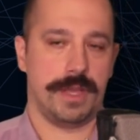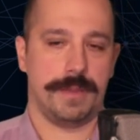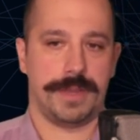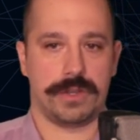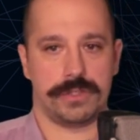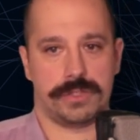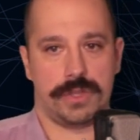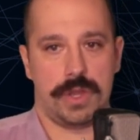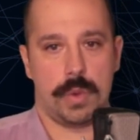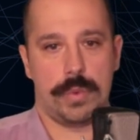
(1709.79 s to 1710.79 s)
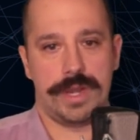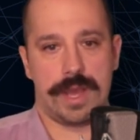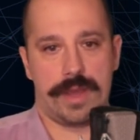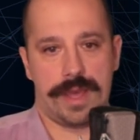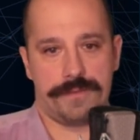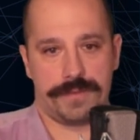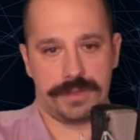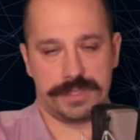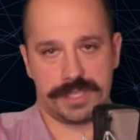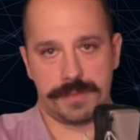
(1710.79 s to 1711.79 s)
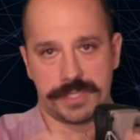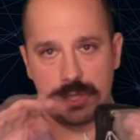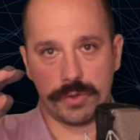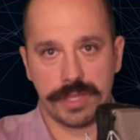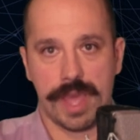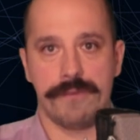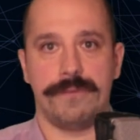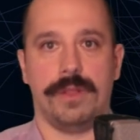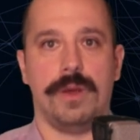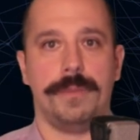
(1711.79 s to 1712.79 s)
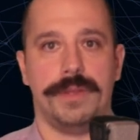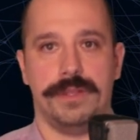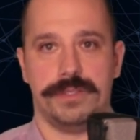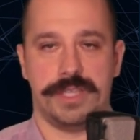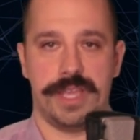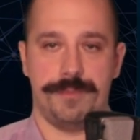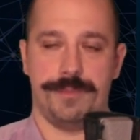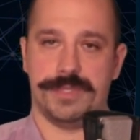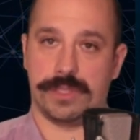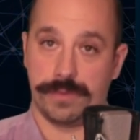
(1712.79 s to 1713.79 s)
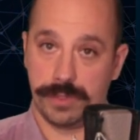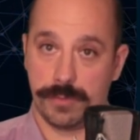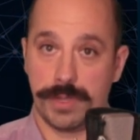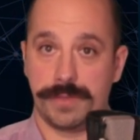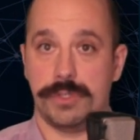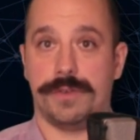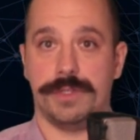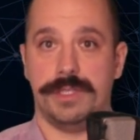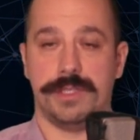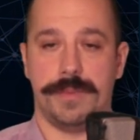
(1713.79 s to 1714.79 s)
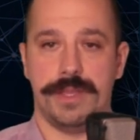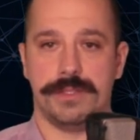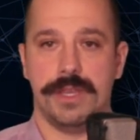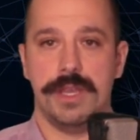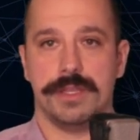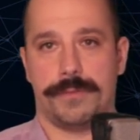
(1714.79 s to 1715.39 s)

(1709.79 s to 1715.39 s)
because we now have the same security envelope and the same set of enterprise features of a database that,